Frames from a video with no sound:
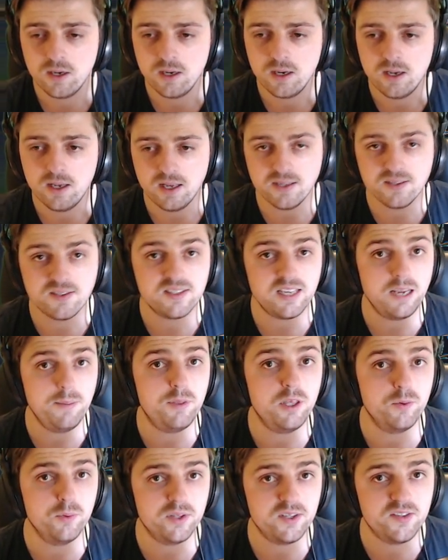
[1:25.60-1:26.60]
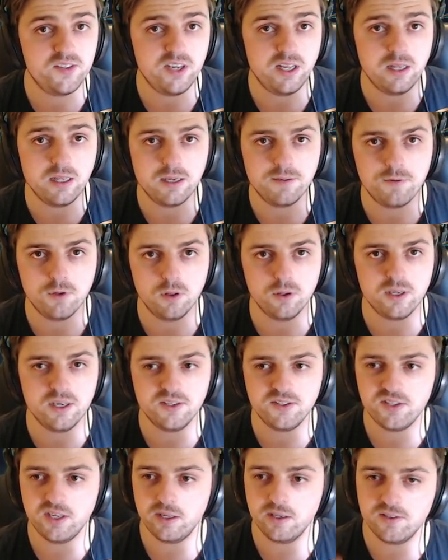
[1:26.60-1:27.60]
And same thing with selling. If you're looking
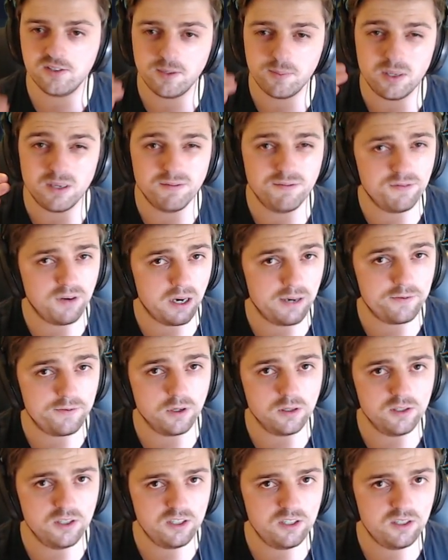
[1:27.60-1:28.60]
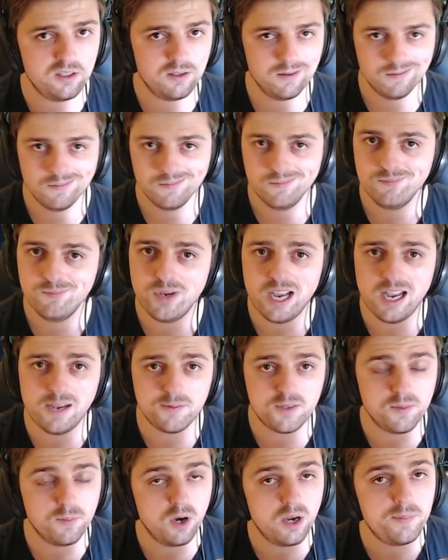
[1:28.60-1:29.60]
at selling something at $5,
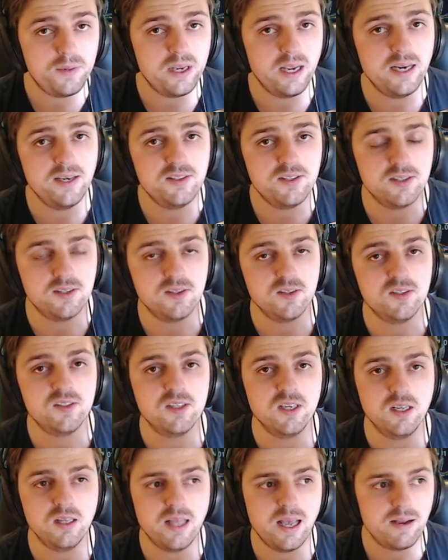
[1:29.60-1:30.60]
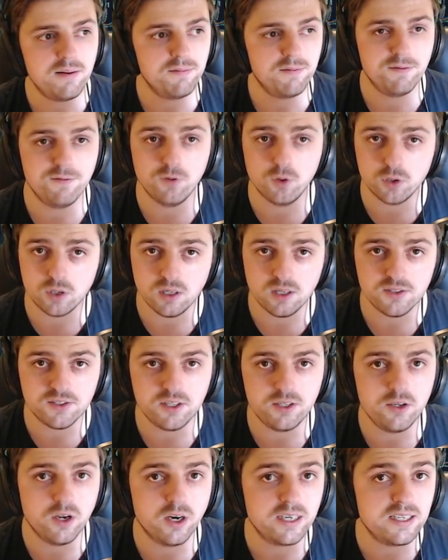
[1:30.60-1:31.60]
perhaps it might be easier to sell at
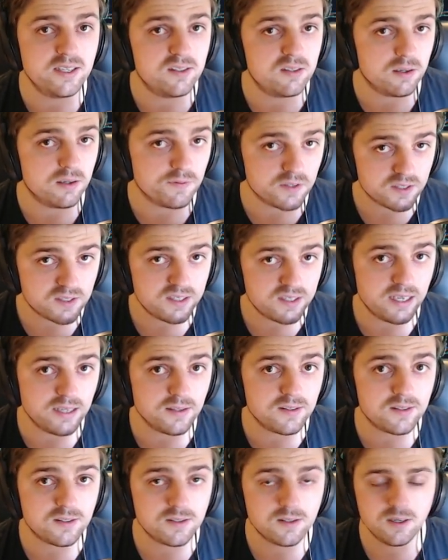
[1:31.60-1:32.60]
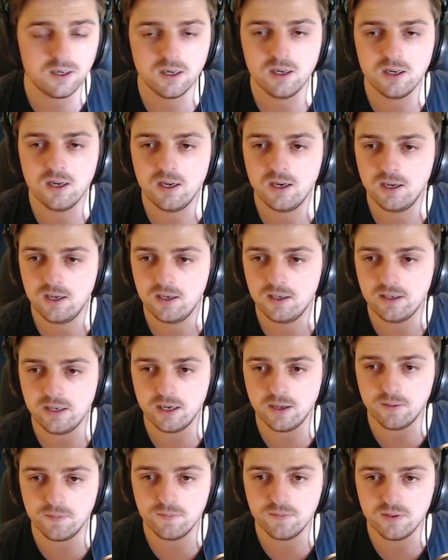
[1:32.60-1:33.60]
$4.97.
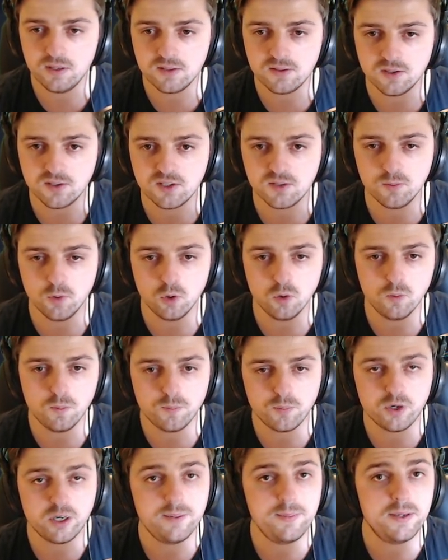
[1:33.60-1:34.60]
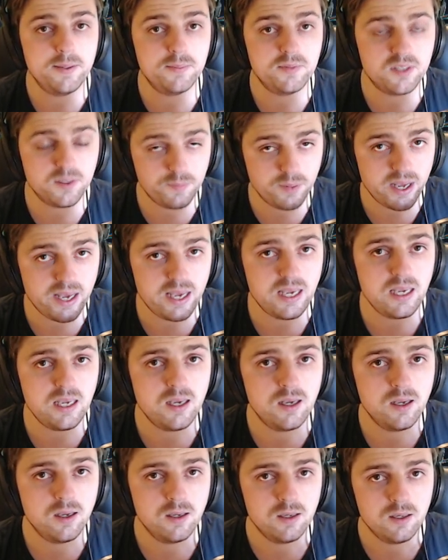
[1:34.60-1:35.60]
Now, it's a small premium to
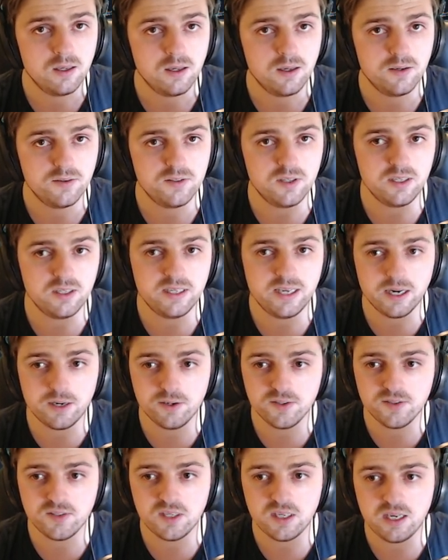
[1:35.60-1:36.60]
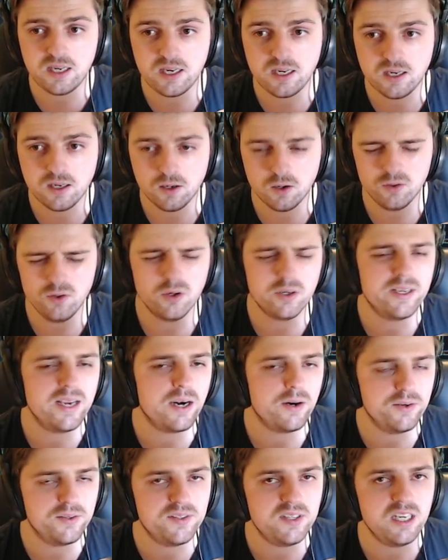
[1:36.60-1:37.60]
pay to guarantee, or not
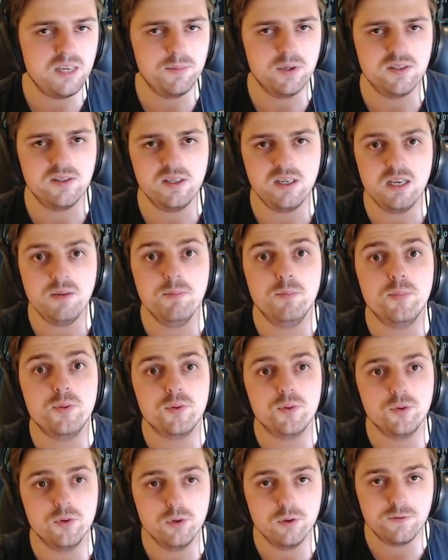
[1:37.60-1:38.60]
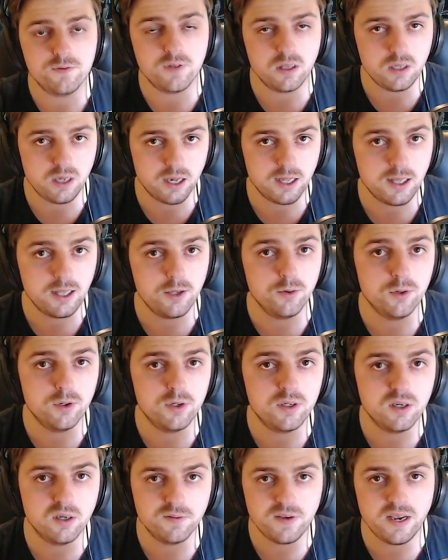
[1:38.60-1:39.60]
guarantee, but to improve the
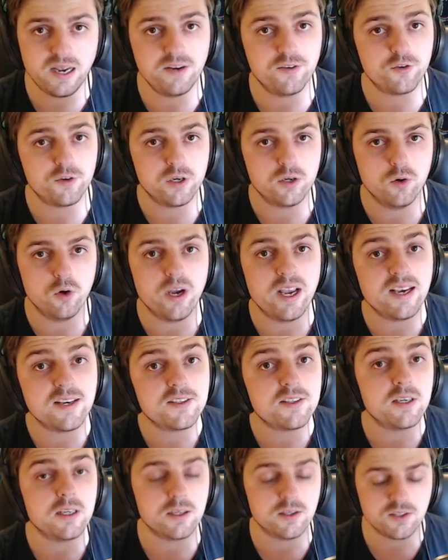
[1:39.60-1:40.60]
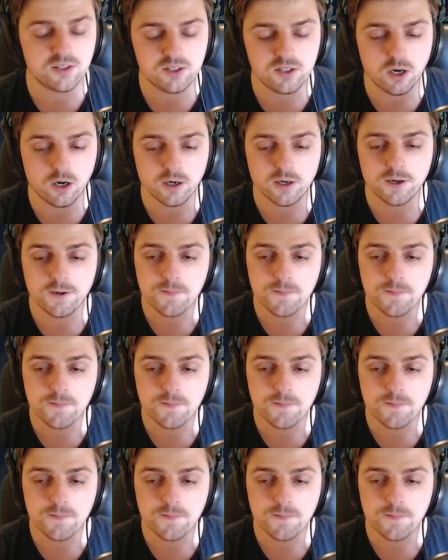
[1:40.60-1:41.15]
likelihood of entering or exiting a stock.